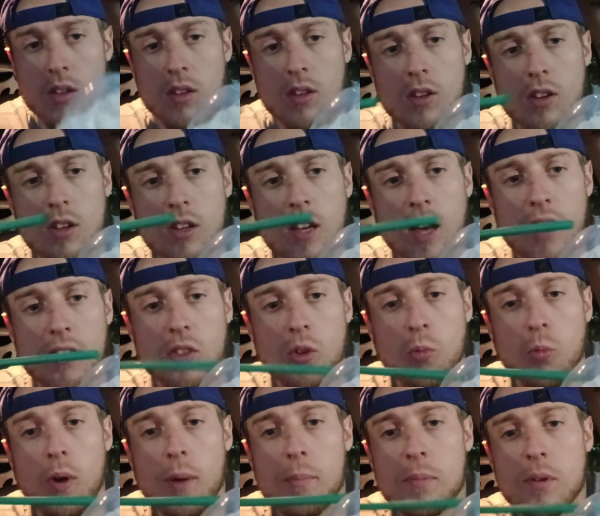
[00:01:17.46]
Here you got the
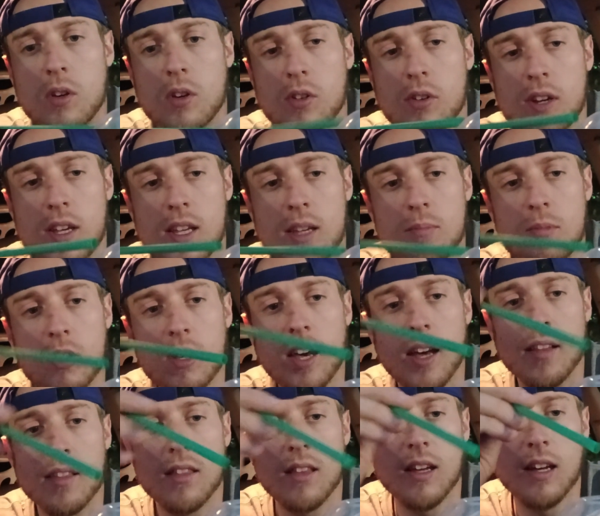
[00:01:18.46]
whipped cream. You
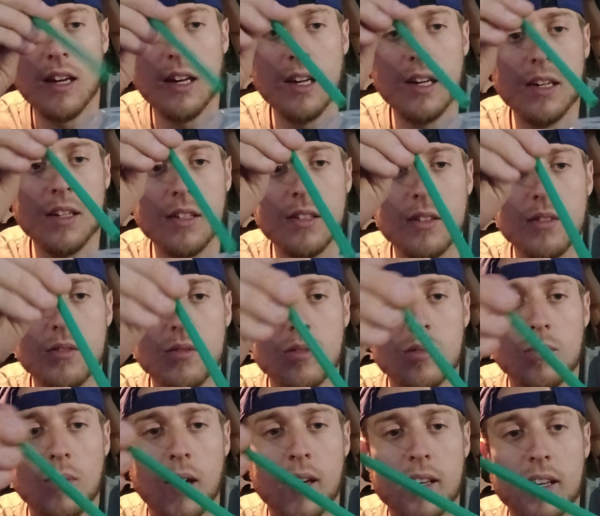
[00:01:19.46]
got the,
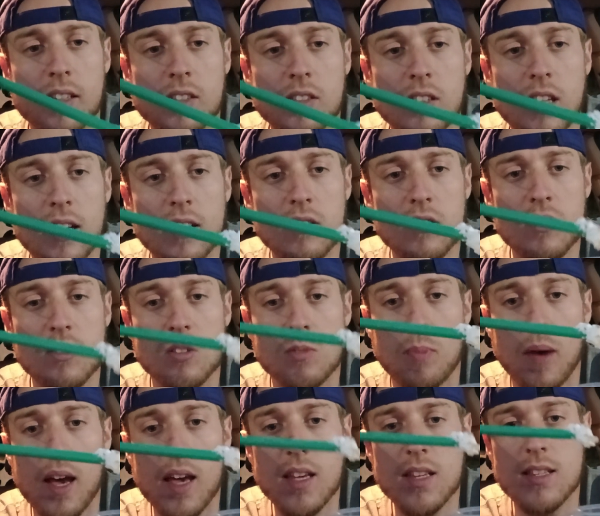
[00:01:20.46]
I guess that's the
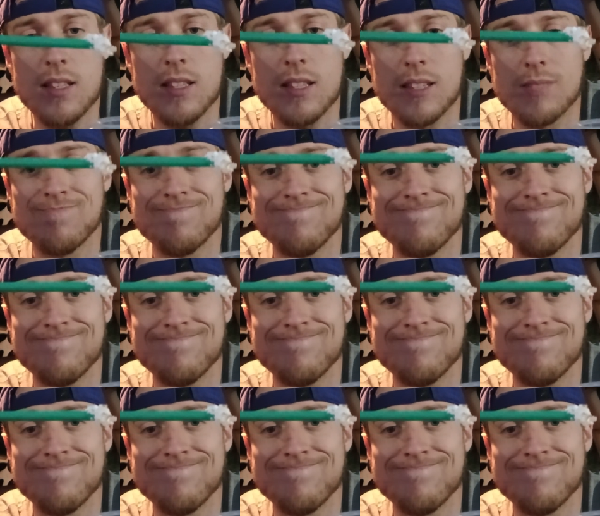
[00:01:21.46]
spice.